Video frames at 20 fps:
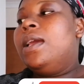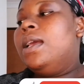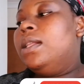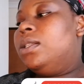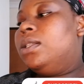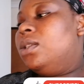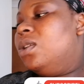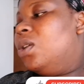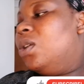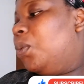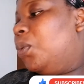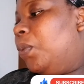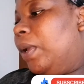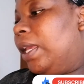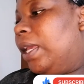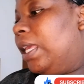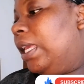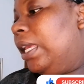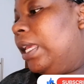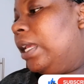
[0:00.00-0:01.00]
It's not
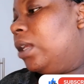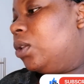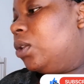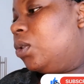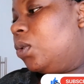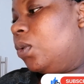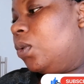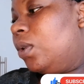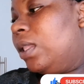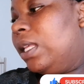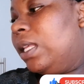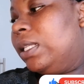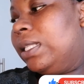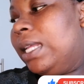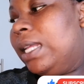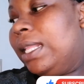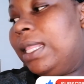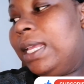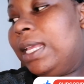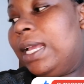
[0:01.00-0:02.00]
working, so there's
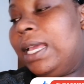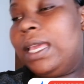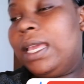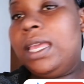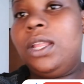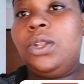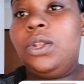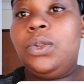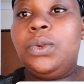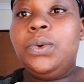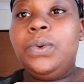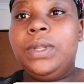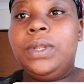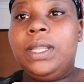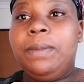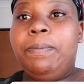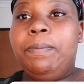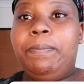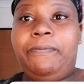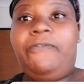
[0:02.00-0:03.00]
nothing I can do
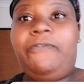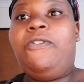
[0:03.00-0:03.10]
with a